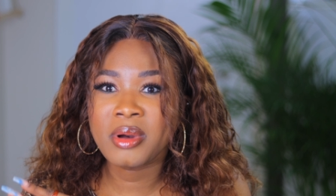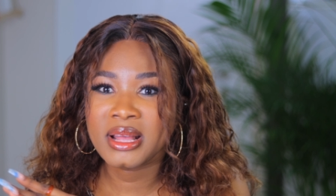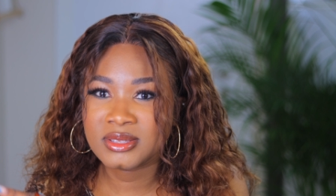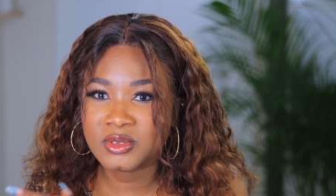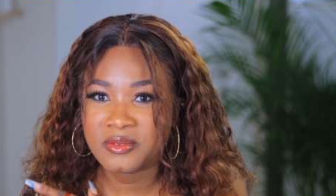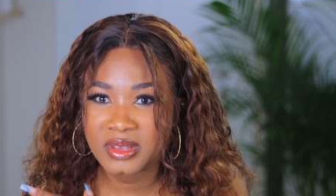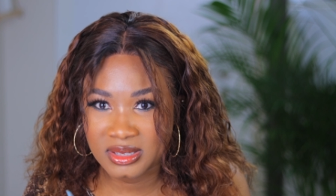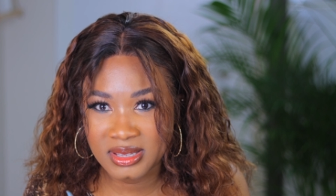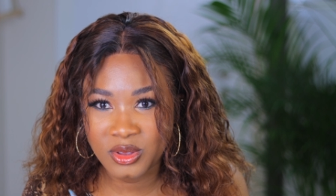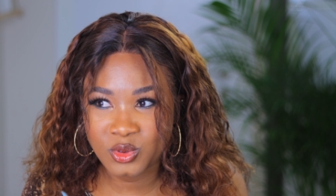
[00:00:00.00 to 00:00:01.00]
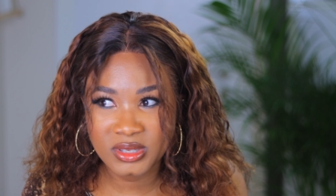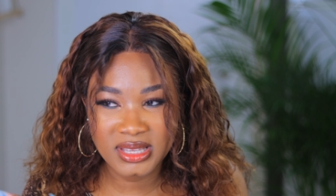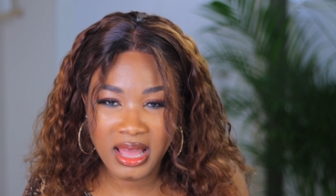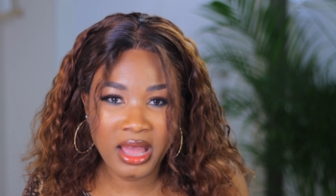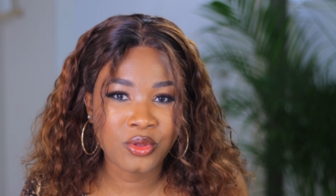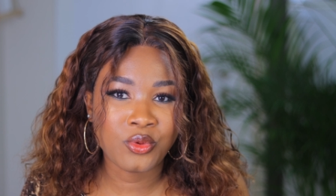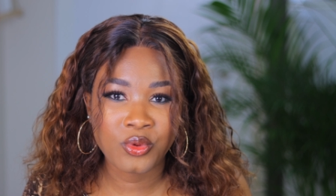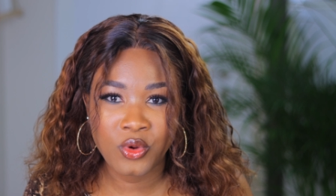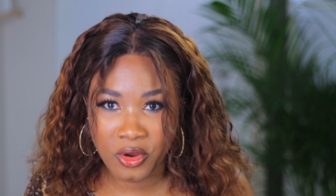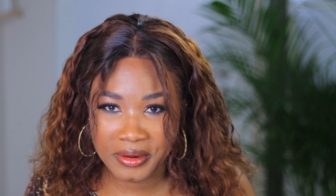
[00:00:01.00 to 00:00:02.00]
parts of Seniors that I
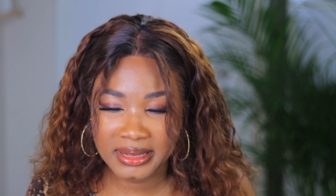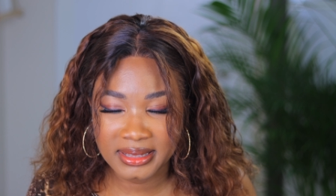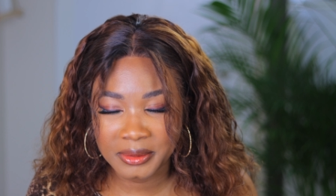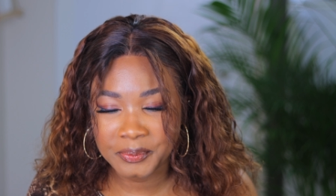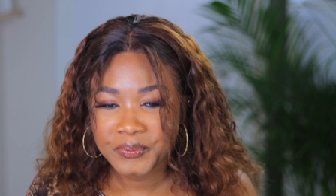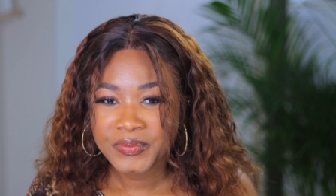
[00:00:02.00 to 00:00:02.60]
know currently.